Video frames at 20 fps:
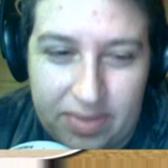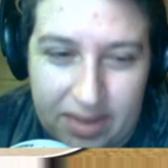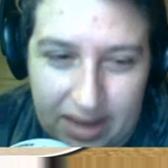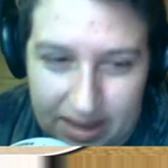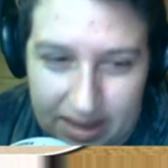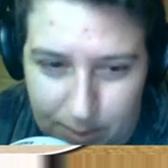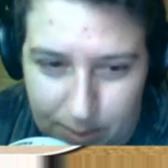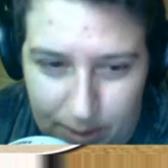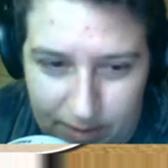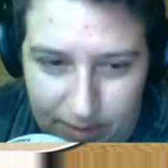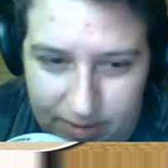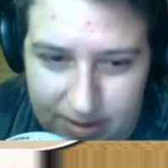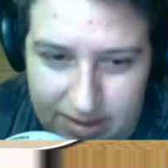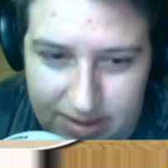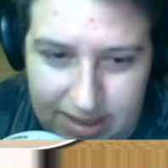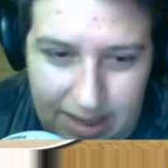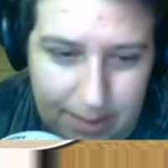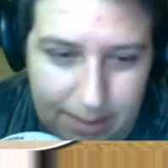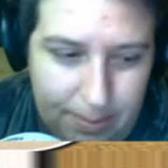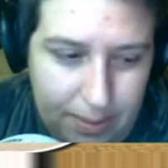At the breakfast
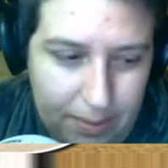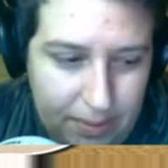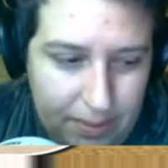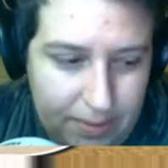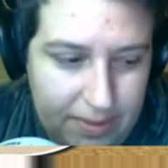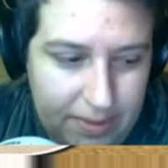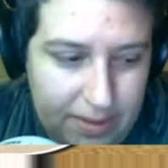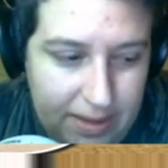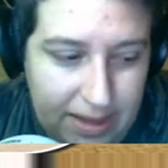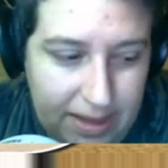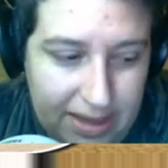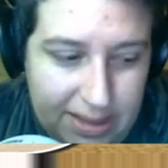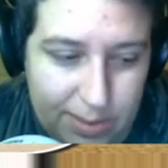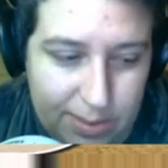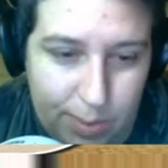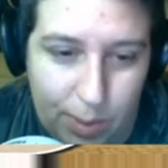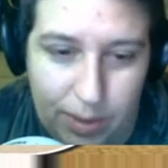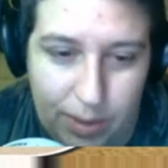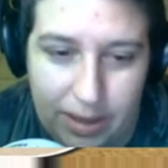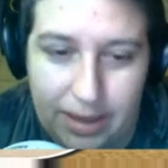table the next
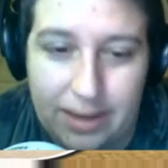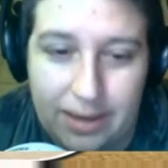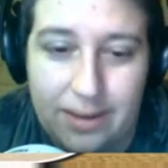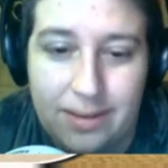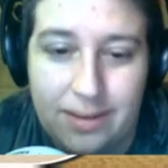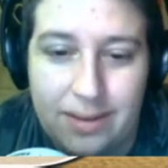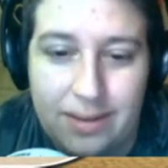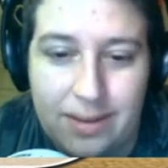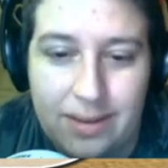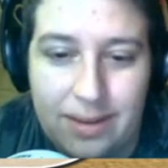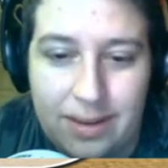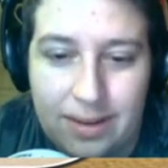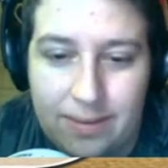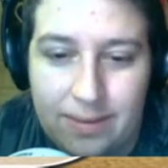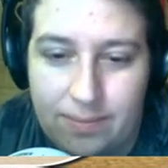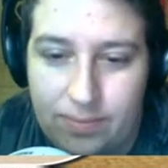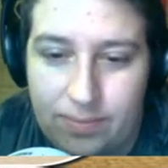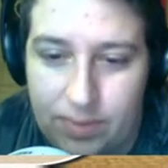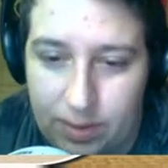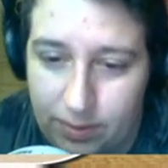morning,
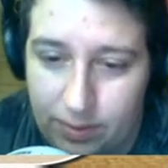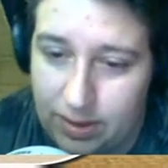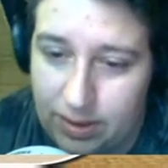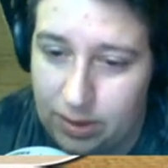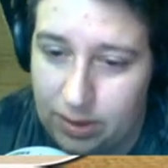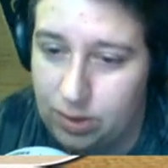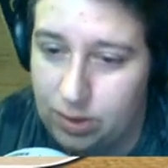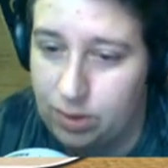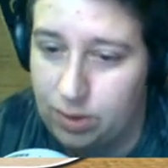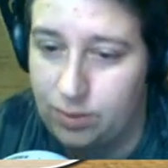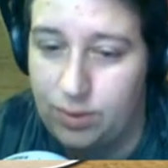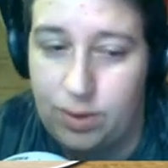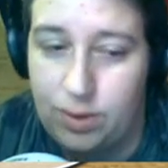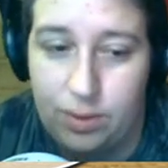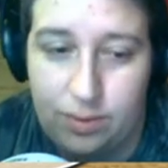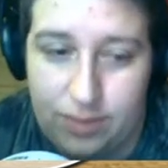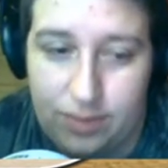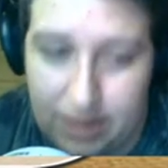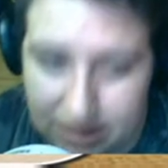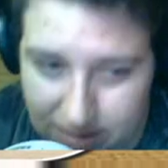you finish your
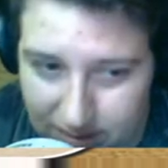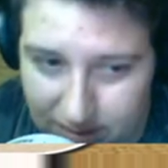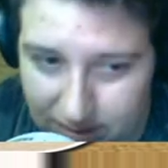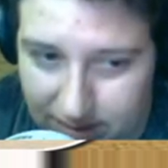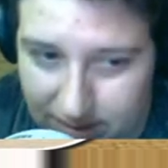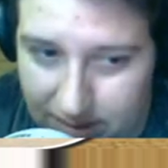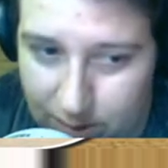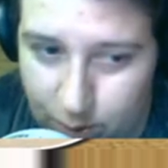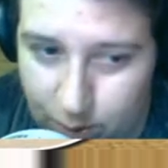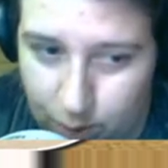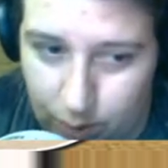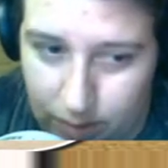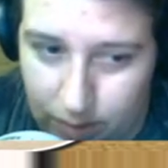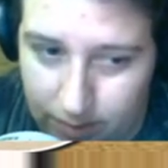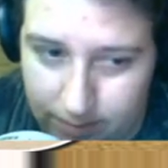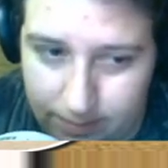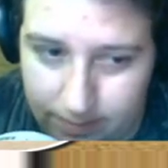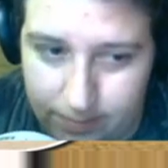food faster than usual.